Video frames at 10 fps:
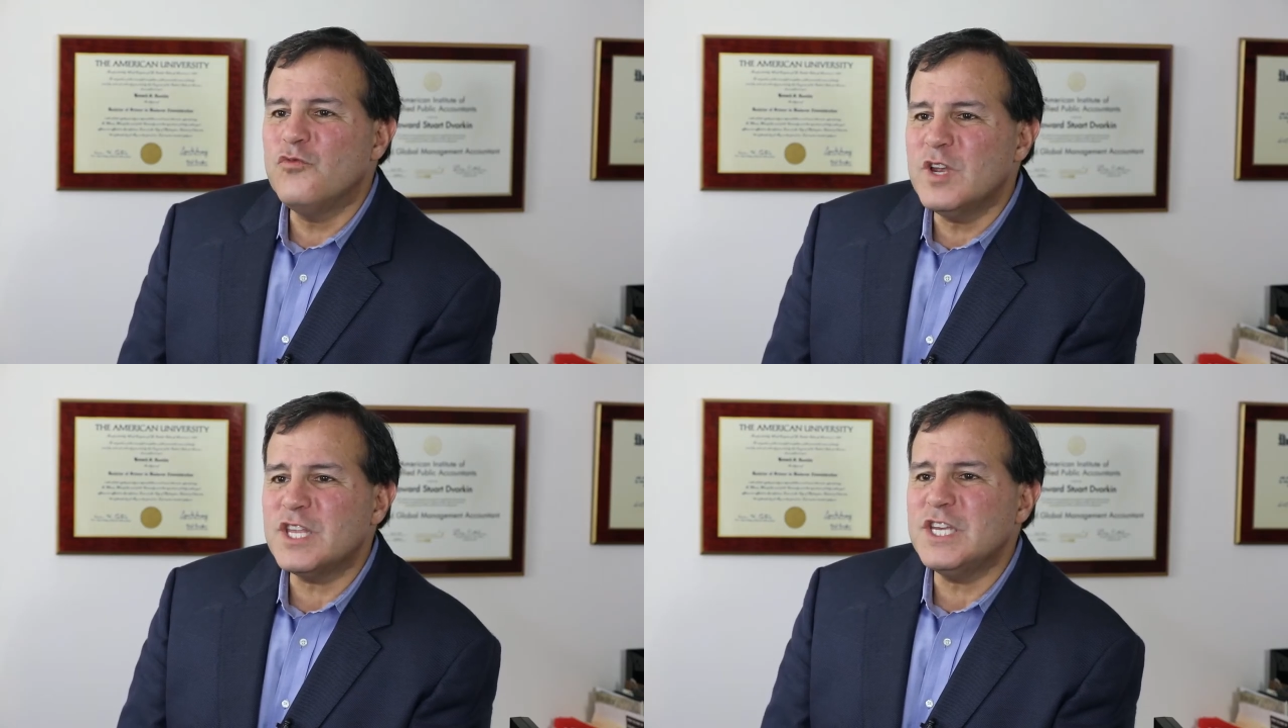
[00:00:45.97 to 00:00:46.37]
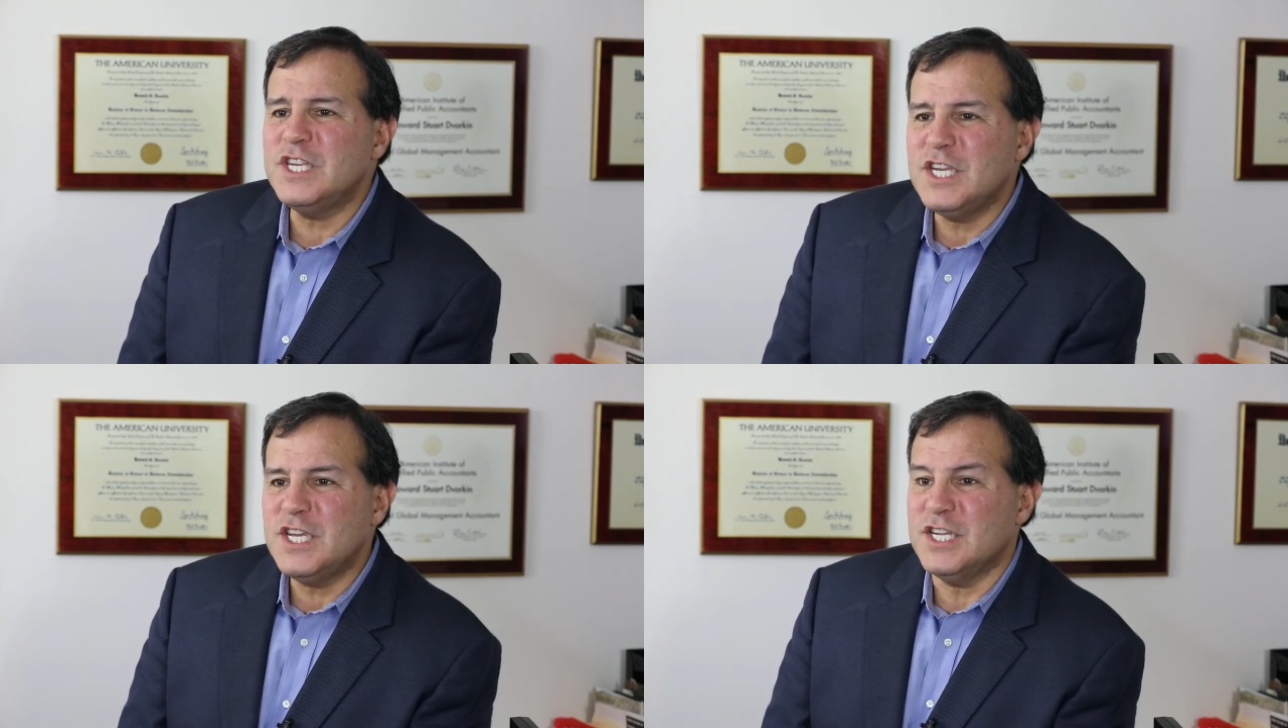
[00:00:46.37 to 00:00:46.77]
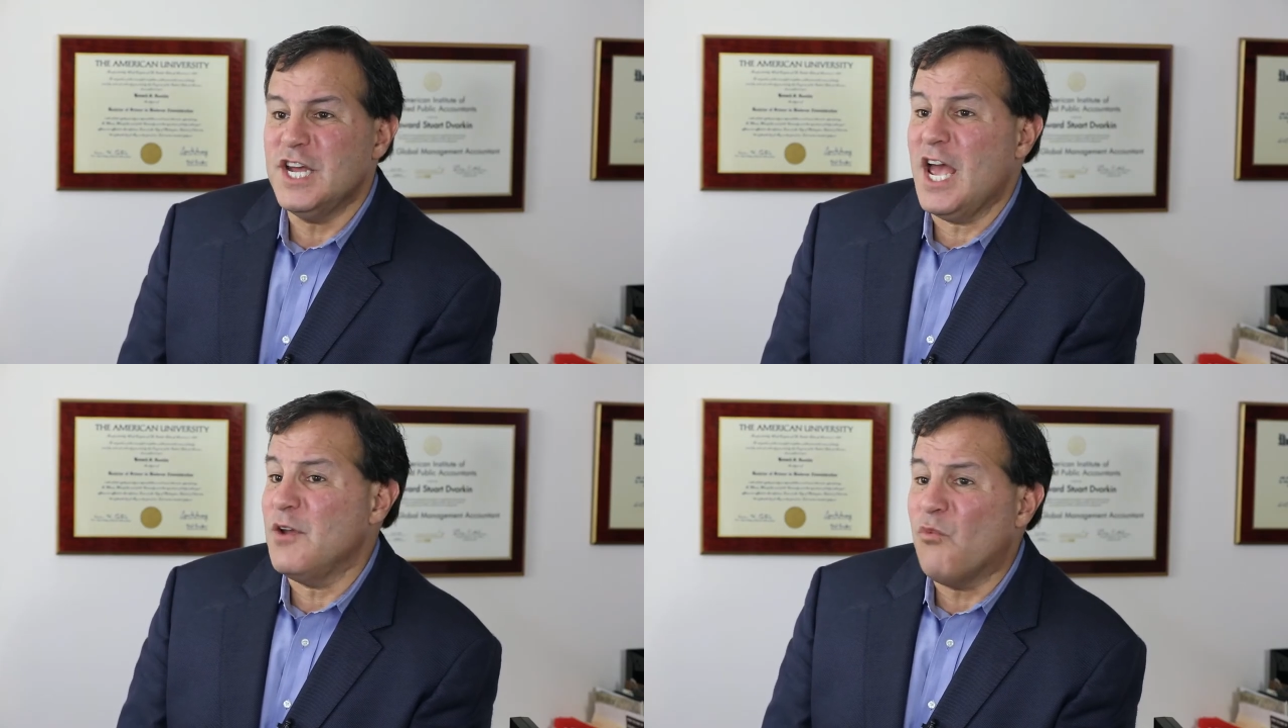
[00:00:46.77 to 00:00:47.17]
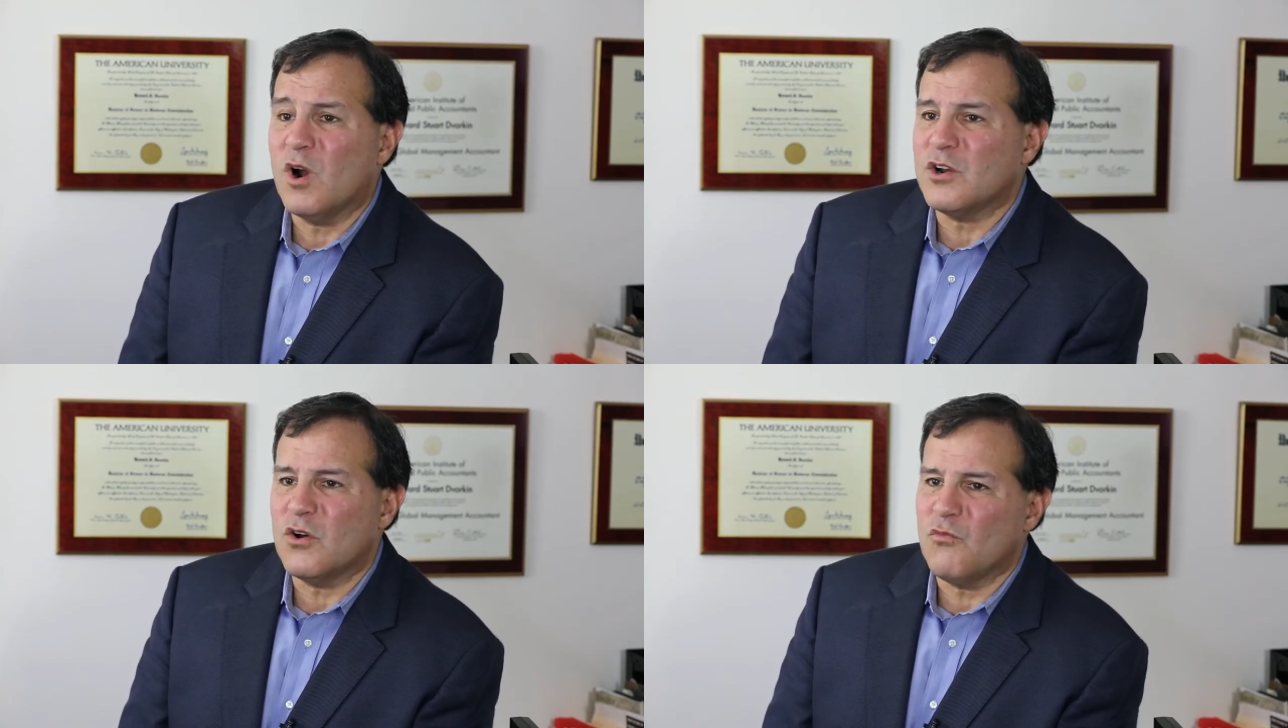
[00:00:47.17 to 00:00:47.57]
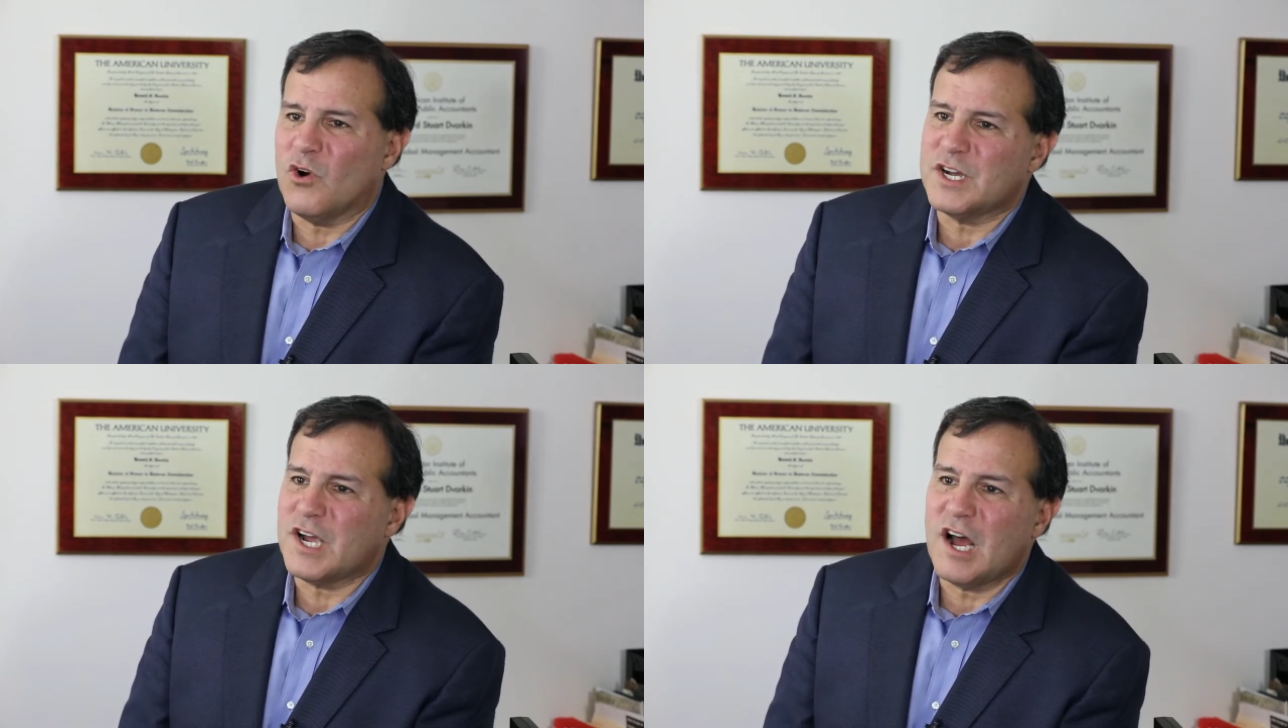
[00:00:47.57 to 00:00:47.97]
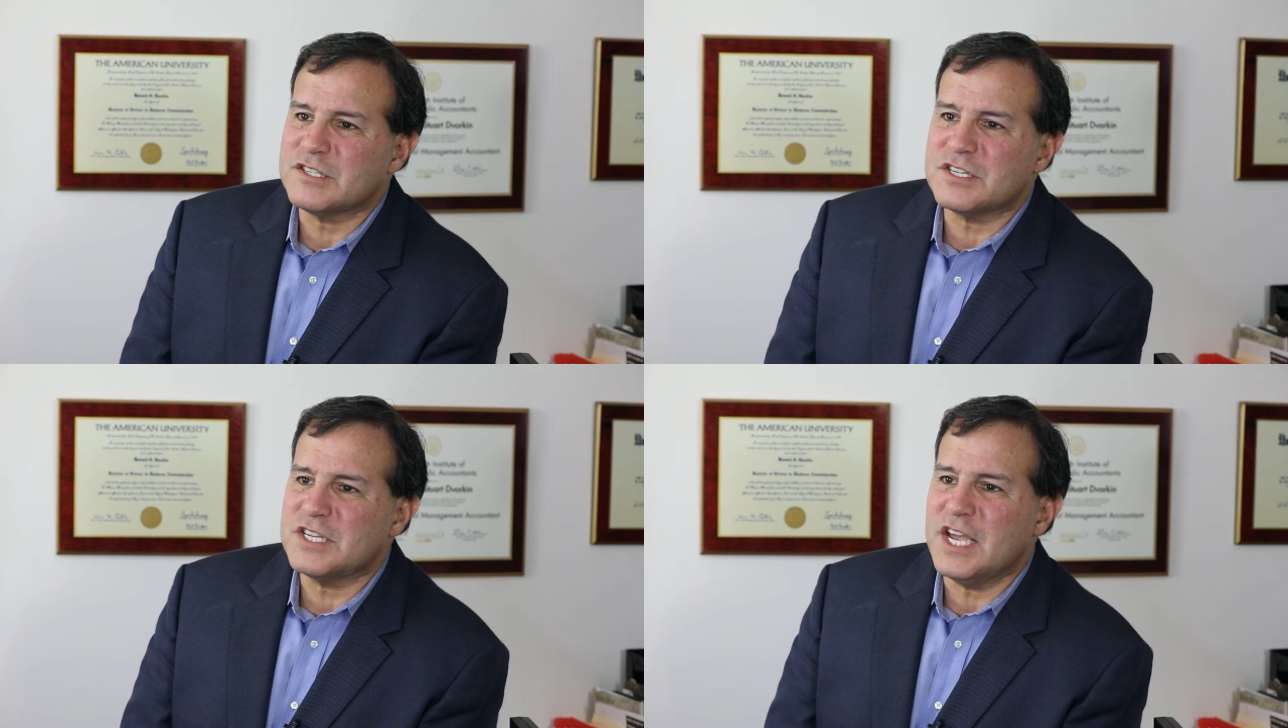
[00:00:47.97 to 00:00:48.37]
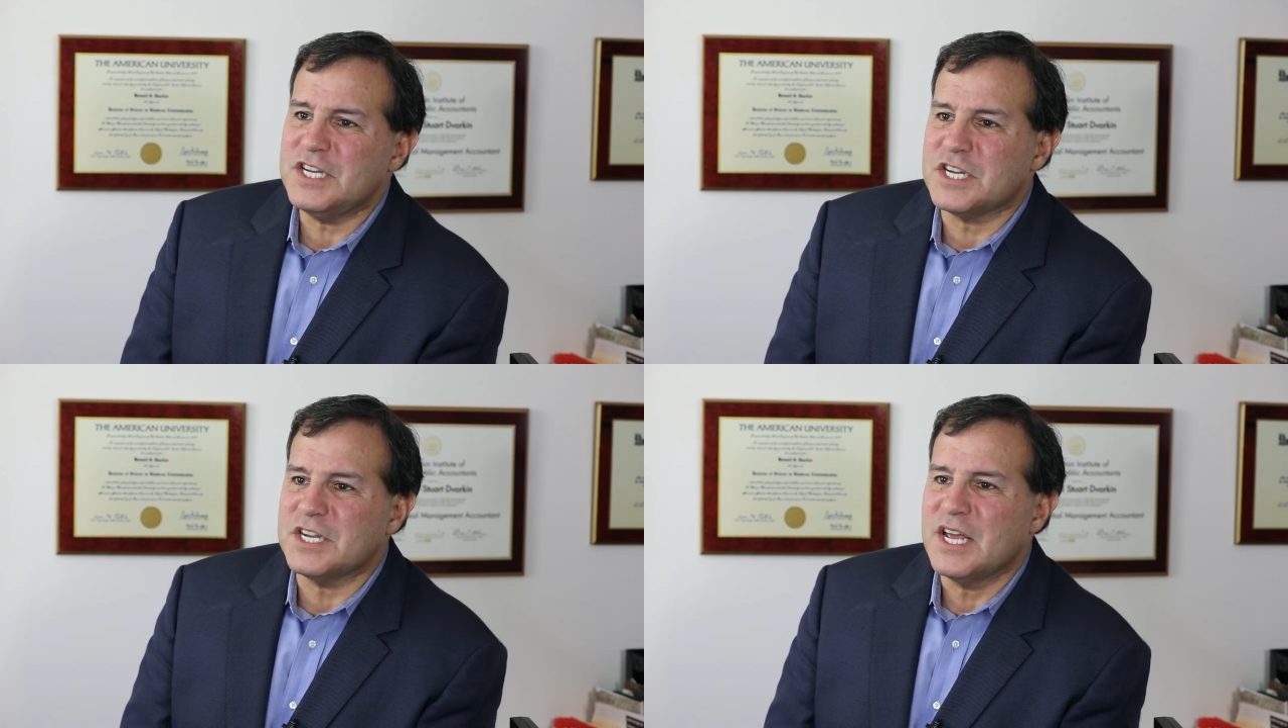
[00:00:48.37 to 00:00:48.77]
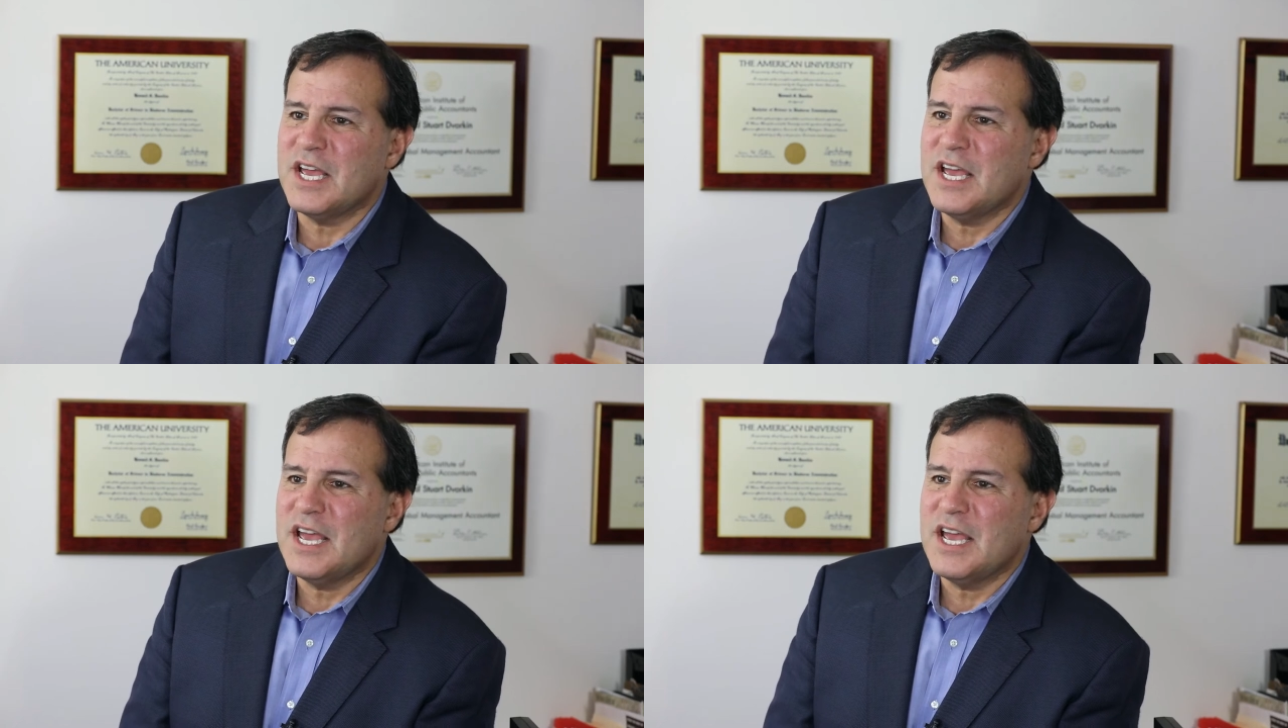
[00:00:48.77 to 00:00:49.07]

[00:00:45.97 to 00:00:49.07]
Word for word: really need a one-on-one consultation.